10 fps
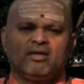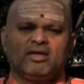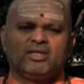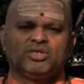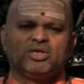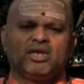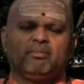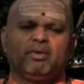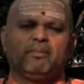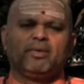
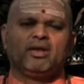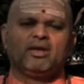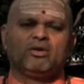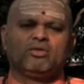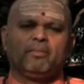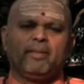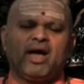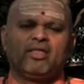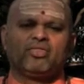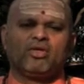initiating people into the
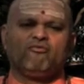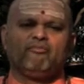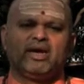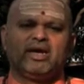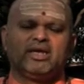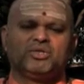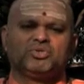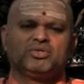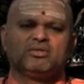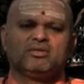path of
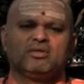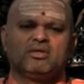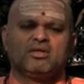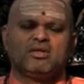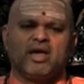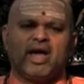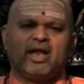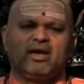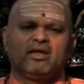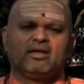meditation
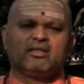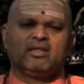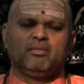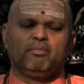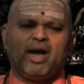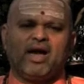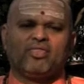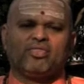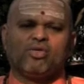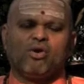and the
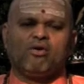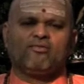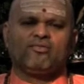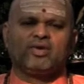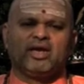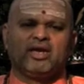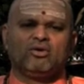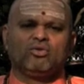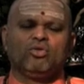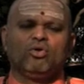path of getting
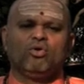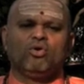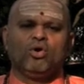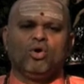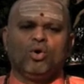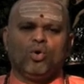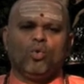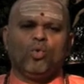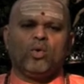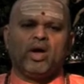to know
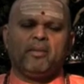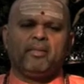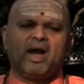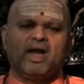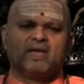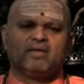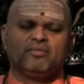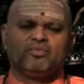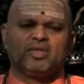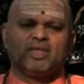who am I,
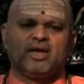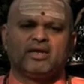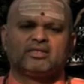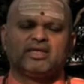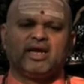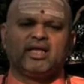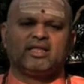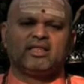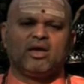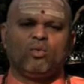the
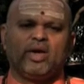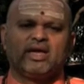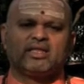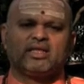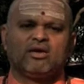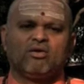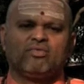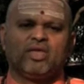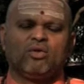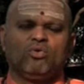understanding, the awakening
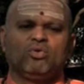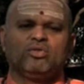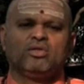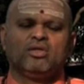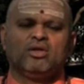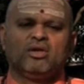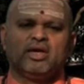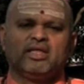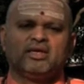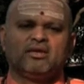of their own
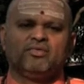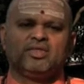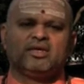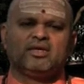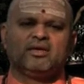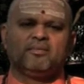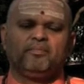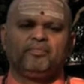inner divinity.